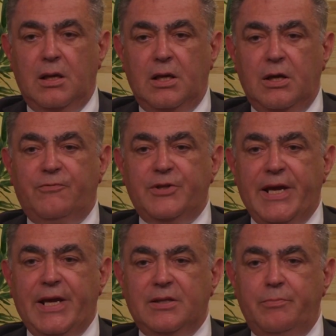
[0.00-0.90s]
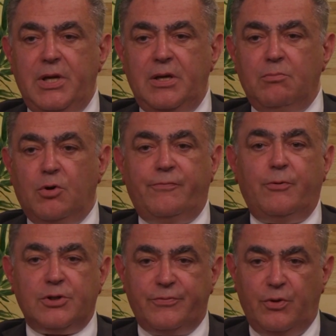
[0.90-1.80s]
if they had been more
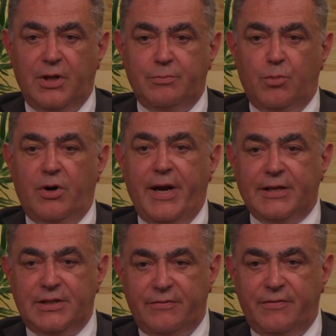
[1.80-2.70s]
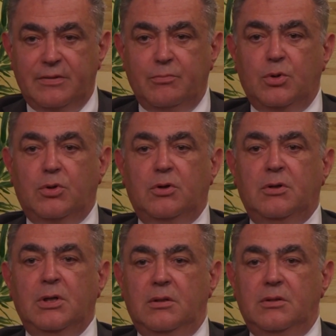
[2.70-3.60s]
forceful and more active and more
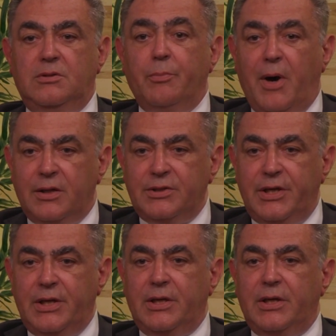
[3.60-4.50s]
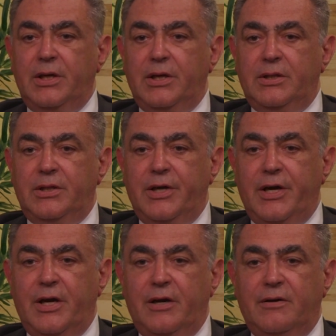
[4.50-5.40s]
demanding in
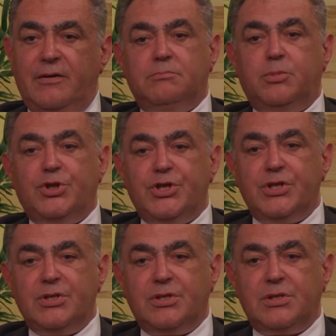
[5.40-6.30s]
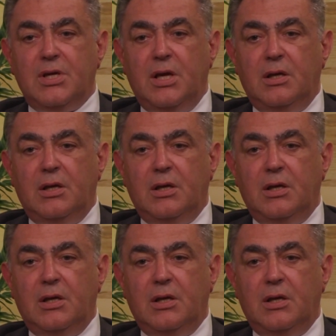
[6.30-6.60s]
their positions